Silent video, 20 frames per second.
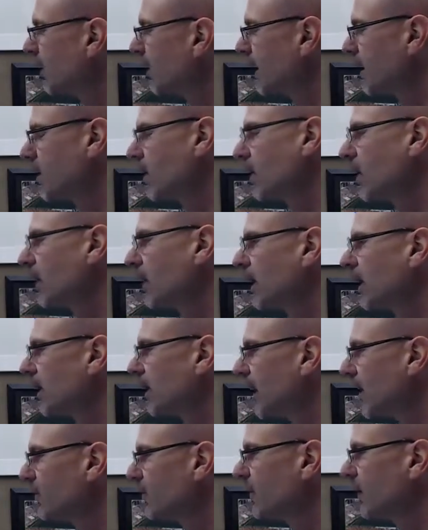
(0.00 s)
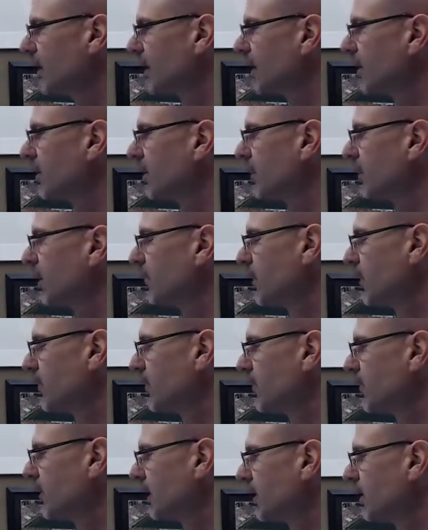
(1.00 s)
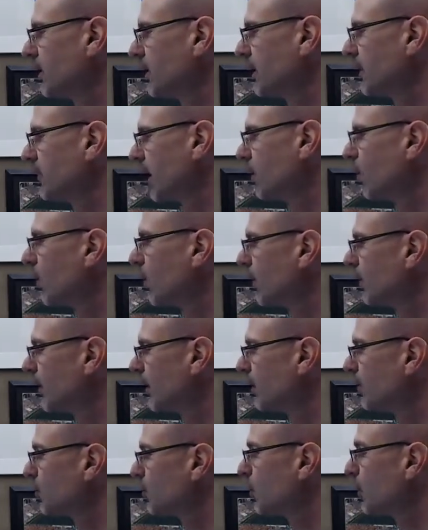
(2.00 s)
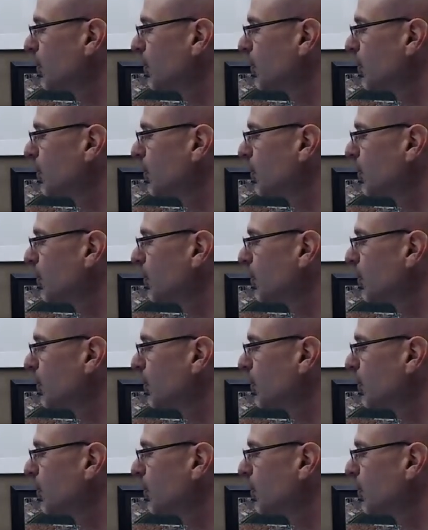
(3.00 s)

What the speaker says: like go, "Oh, I love the color of those cichlids. I want those." Well,